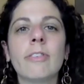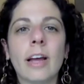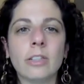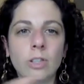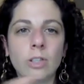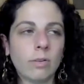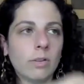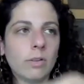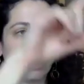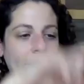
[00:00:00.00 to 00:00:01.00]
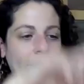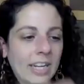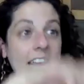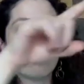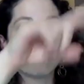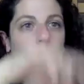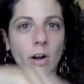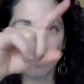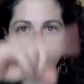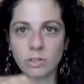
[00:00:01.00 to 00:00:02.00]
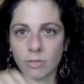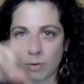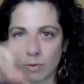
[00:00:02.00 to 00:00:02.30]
And to, you know, I can integrate all these different